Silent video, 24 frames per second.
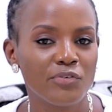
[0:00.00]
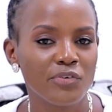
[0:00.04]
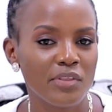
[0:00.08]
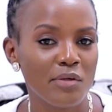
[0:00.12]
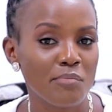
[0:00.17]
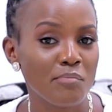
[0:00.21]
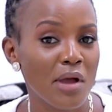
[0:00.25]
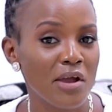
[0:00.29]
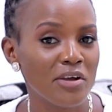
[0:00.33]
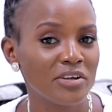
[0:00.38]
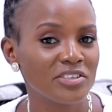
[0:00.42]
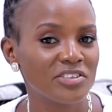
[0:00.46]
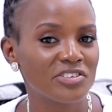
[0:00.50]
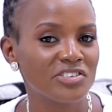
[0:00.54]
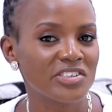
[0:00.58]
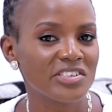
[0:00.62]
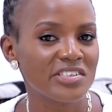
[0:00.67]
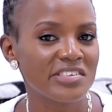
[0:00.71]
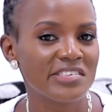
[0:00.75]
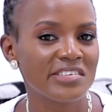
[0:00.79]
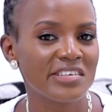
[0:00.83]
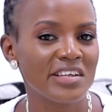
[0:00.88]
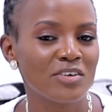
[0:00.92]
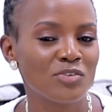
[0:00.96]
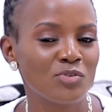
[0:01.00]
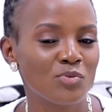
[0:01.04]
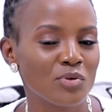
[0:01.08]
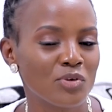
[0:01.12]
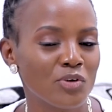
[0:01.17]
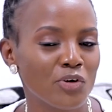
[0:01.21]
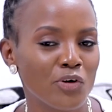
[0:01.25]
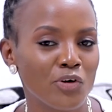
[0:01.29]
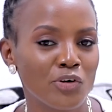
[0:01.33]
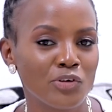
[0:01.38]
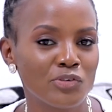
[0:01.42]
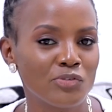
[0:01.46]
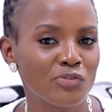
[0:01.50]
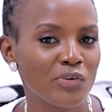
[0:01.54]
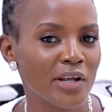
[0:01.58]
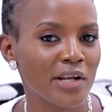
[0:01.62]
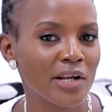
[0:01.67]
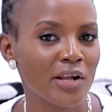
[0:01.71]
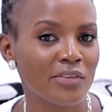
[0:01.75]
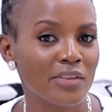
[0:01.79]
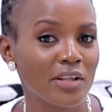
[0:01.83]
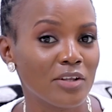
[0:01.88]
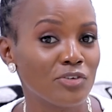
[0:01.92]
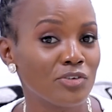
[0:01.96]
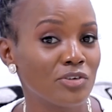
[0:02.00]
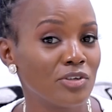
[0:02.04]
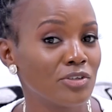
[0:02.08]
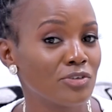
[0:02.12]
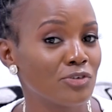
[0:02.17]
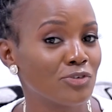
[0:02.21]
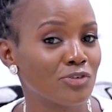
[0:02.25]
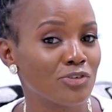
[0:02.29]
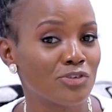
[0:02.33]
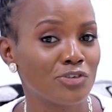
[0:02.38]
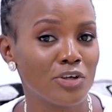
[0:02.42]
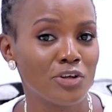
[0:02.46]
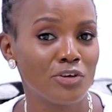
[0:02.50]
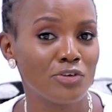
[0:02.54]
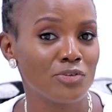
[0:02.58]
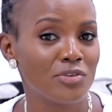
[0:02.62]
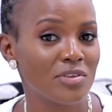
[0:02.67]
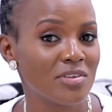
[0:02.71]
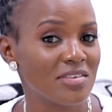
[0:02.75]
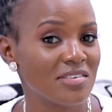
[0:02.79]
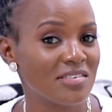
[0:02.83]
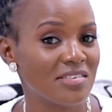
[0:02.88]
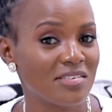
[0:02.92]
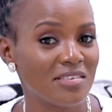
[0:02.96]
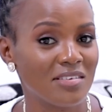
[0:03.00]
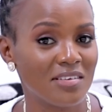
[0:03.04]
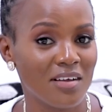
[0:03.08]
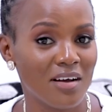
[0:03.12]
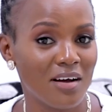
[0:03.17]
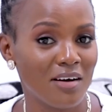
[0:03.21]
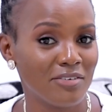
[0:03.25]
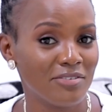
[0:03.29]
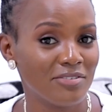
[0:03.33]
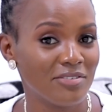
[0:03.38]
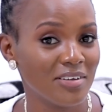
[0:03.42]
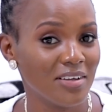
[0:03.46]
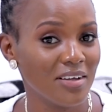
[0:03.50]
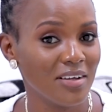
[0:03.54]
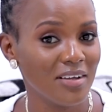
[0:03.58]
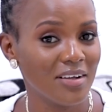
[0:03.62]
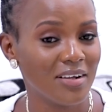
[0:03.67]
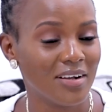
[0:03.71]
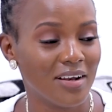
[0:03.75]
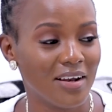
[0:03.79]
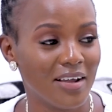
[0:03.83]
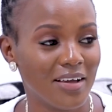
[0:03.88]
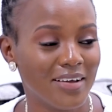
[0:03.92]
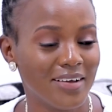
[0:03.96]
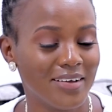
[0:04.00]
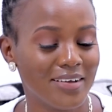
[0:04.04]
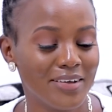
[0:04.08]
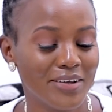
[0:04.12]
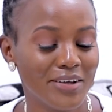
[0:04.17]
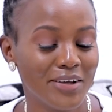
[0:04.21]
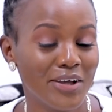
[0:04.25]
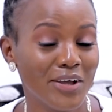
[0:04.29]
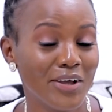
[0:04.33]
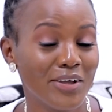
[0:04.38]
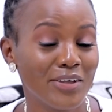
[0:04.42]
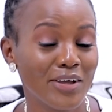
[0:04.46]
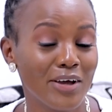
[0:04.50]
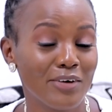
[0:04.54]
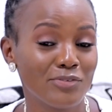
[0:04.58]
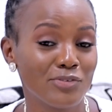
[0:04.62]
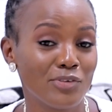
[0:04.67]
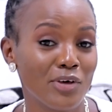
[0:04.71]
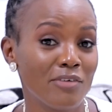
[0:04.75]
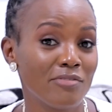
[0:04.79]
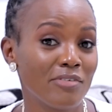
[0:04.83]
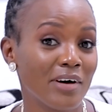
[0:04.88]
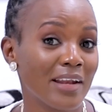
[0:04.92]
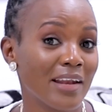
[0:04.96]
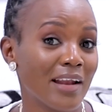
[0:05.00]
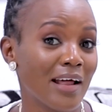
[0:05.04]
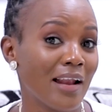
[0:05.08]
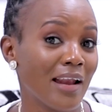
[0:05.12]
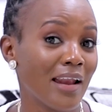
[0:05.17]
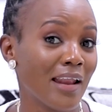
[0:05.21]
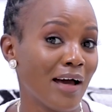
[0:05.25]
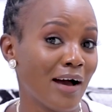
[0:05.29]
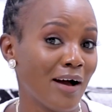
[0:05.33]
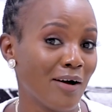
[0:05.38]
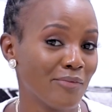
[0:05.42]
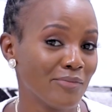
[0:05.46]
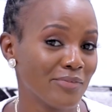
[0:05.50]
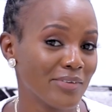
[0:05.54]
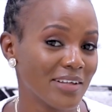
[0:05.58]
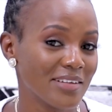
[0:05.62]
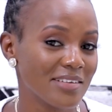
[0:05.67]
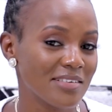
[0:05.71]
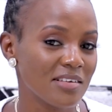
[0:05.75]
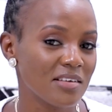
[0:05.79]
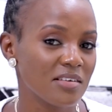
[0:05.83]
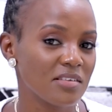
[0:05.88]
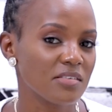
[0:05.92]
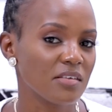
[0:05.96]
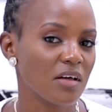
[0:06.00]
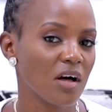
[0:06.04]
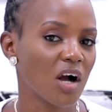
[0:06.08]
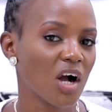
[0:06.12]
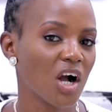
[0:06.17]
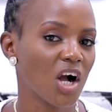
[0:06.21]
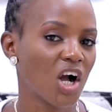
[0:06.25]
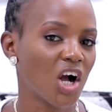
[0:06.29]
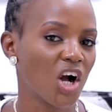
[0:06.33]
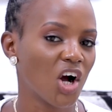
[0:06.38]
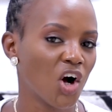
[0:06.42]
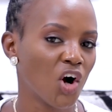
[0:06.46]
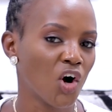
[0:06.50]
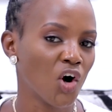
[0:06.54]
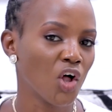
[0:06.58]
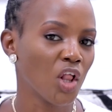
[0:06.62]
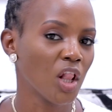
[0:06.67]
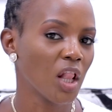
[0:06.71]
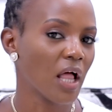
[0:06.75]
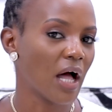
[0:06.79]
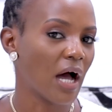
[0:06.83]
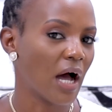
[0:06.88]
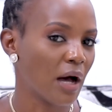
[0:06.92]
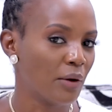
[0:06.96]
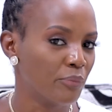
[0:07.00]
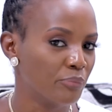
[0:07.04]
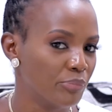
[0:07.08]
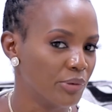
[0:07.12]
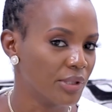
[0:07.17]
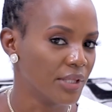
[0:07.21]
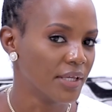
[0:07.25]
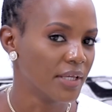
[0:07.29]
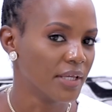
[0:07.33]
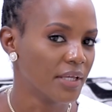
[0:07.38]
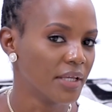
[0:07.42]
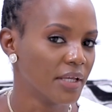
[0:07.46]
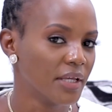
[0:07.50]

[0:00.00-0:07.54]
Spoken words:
For the married chicks next week, you're going to find out that you need to schedule this stuff. You have to have an alarm that says, call hubby.